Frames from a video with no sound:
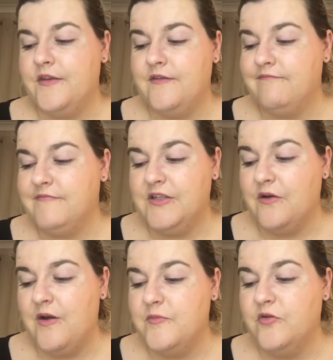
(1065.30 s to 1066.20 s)

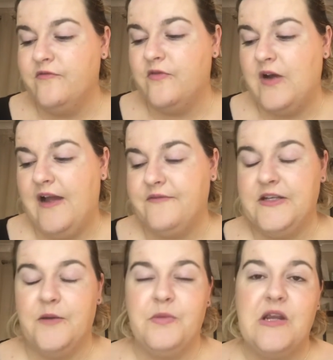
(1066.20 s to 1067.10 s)
I'm all for
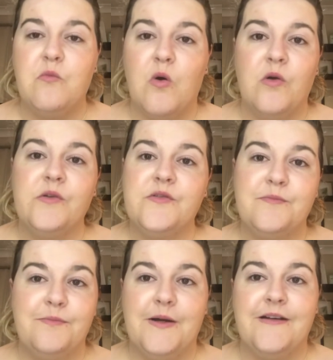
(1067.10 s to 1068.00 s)
having a big wand,
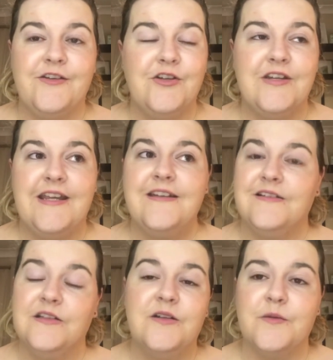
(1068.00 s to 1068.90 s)
but you need a
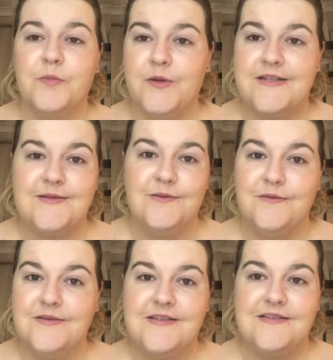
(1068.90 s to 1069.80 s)
lot of
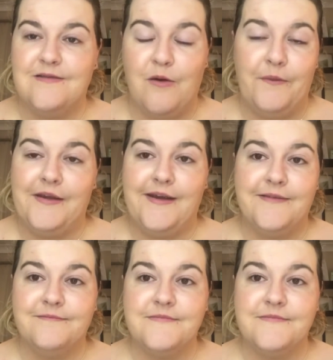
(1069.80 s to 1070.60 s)
bristles on there.